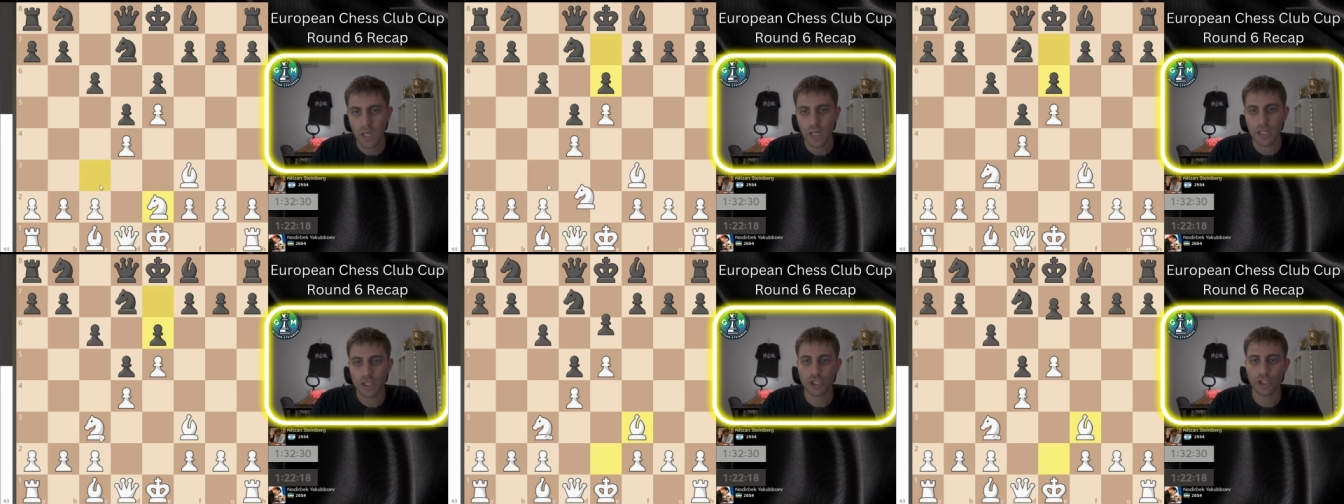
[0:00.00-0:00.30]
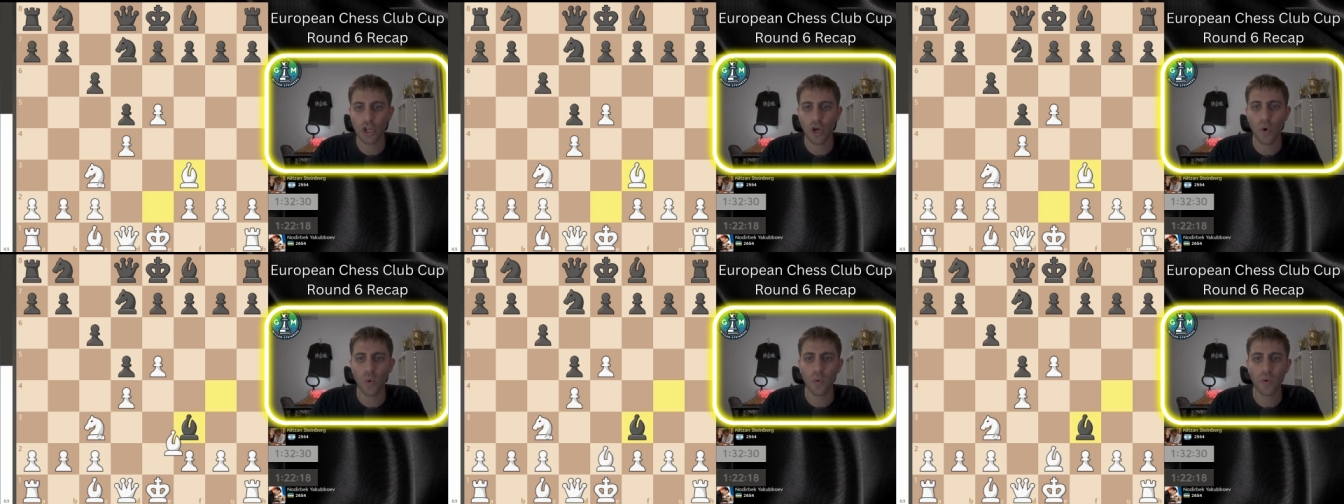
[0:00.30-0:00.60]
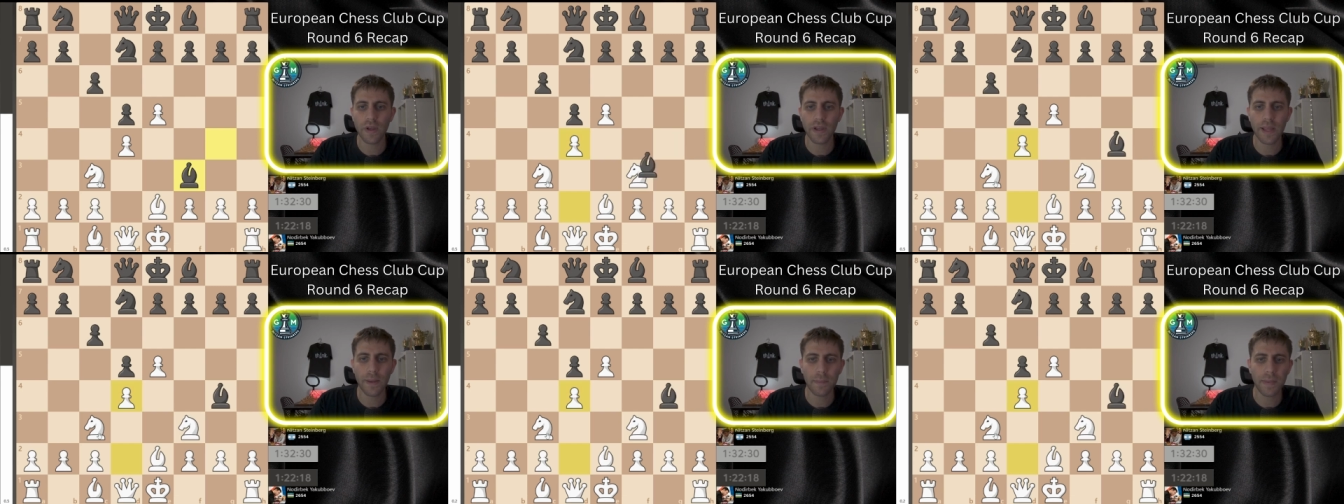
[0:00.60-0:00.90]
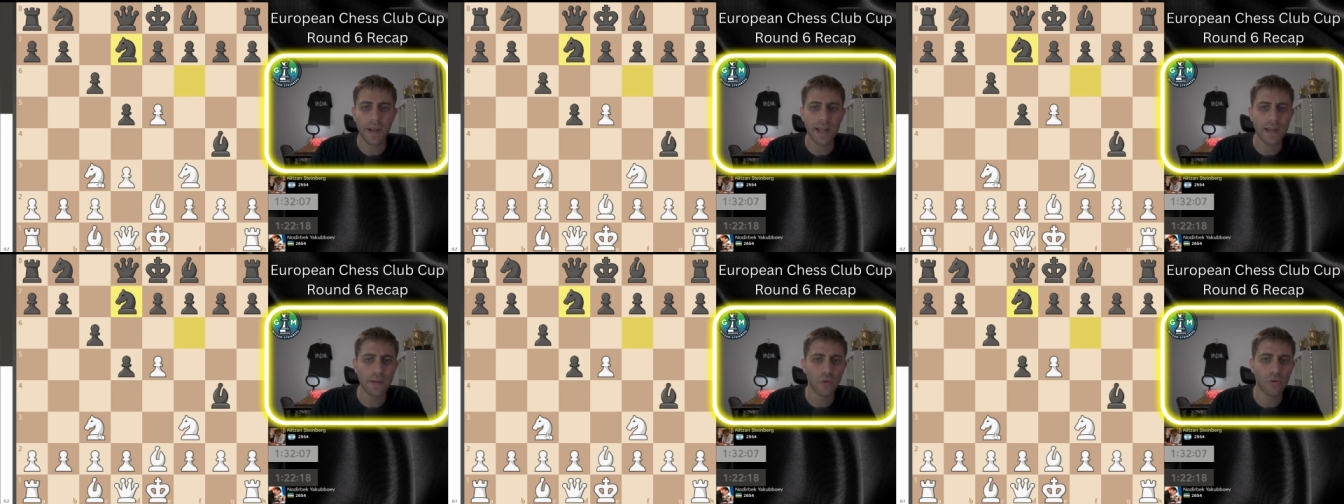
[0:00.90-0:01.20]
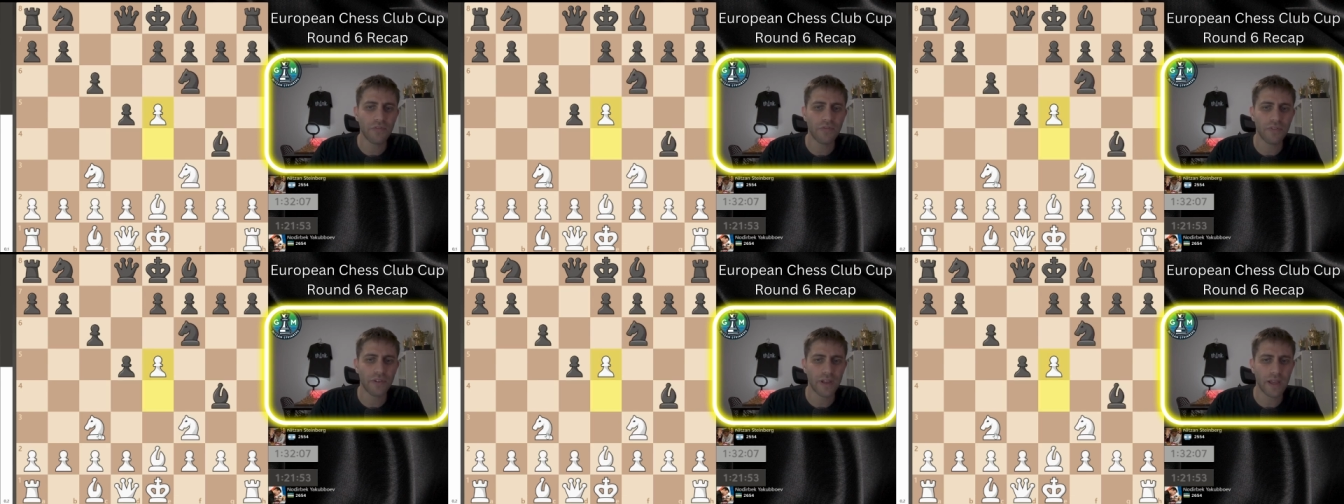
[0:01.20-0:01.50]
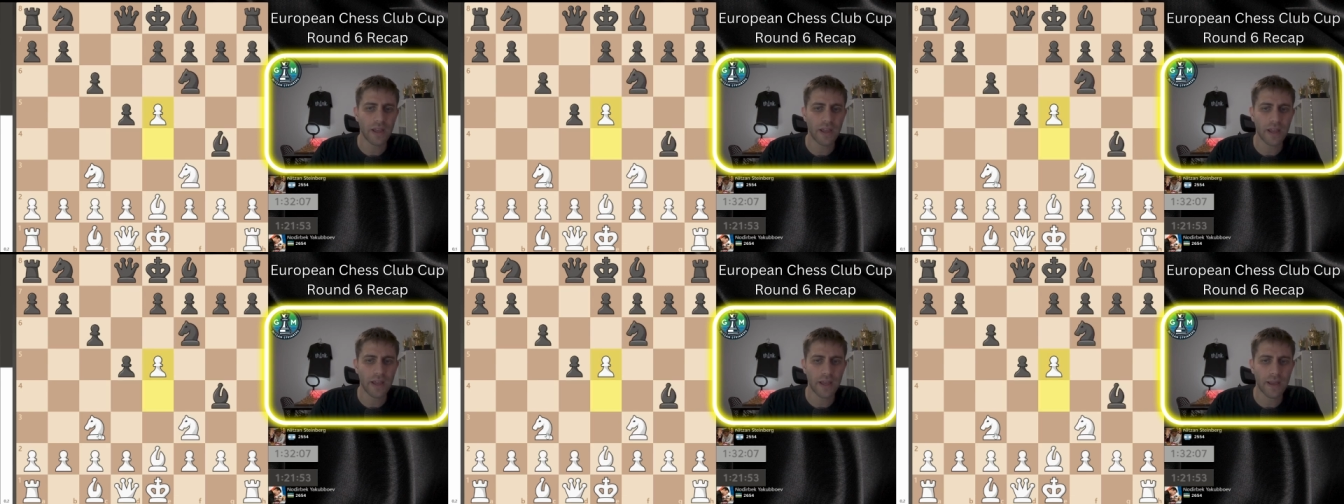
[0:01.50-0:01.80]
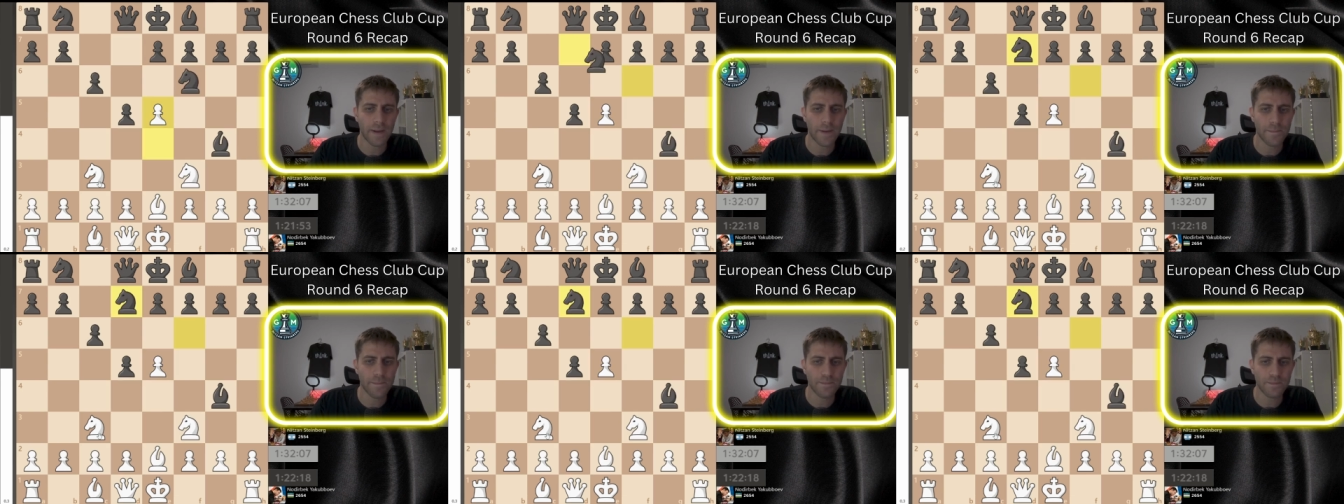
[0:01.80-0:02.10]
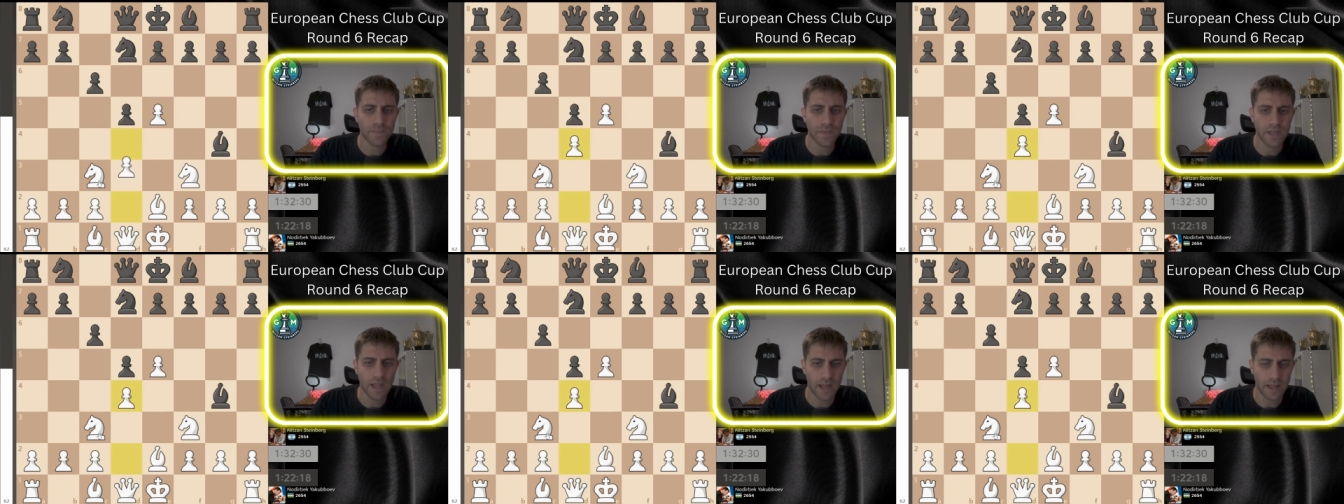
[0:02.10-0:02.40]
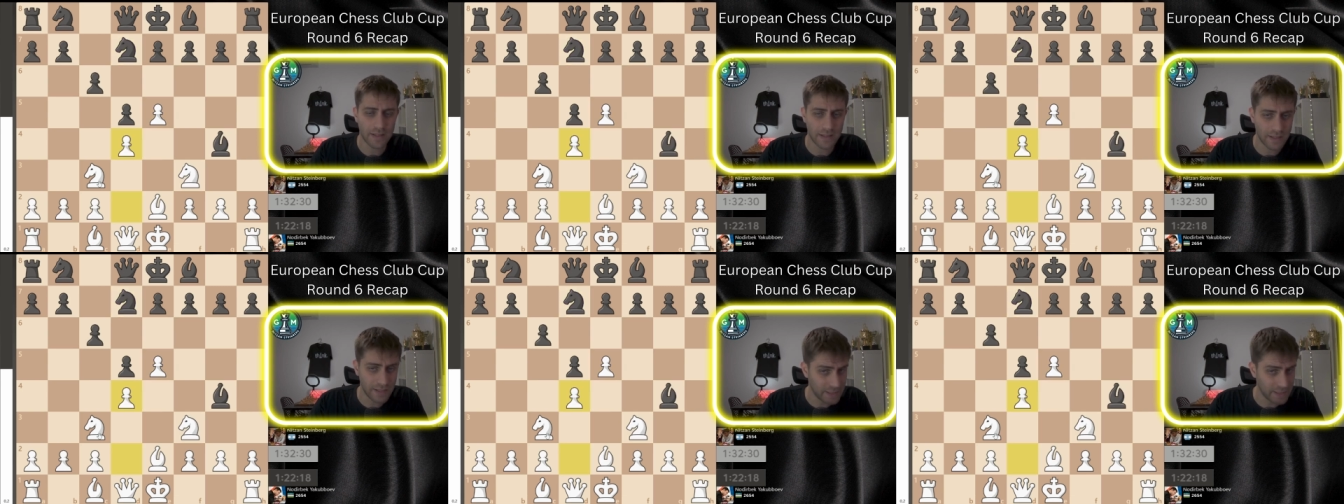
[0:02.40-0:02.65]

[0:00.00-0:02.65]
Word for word: So he played the move, um, yeah,